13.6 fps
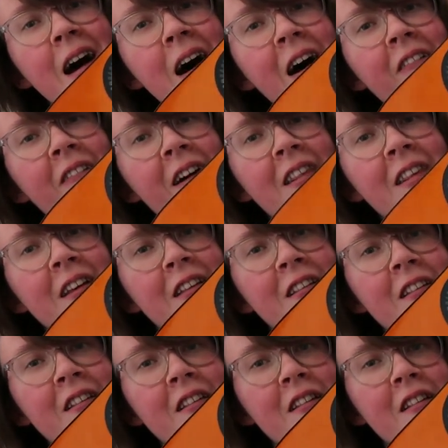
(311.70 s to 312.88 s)
I've had
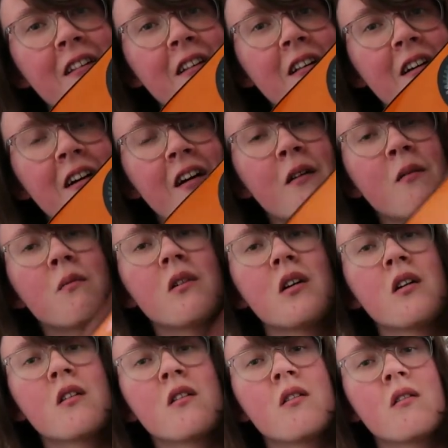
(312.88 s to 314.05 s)
this. Um,
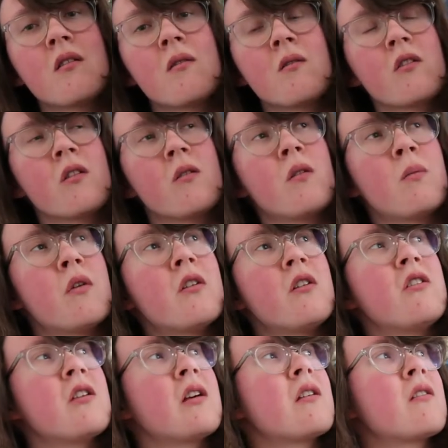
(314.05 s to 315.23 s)
and also
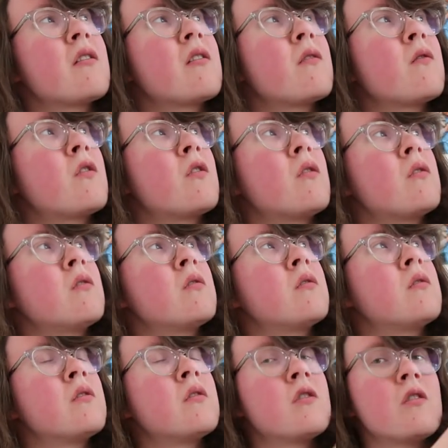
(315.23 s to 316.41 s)
apologies for
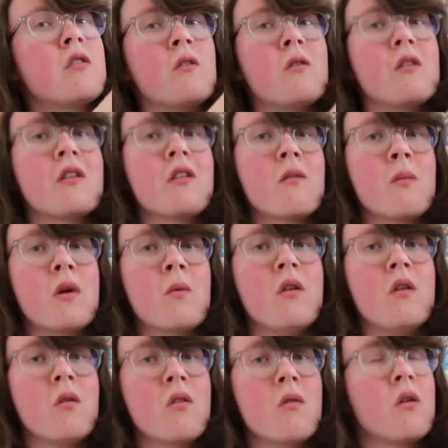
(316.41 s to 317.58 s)
noise. My
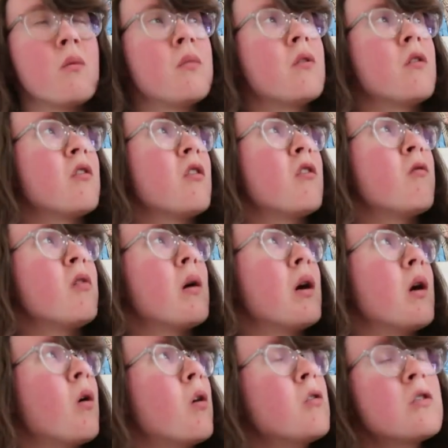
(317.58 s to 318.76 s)
windows are open because it's very
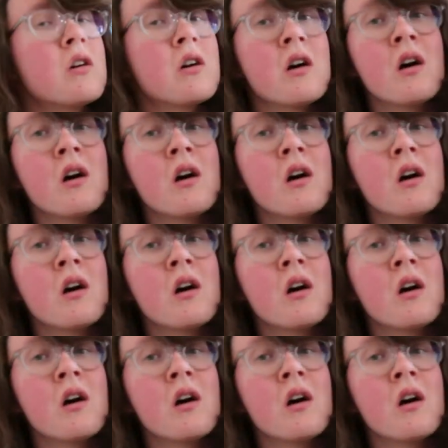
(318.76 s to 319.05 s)
hot.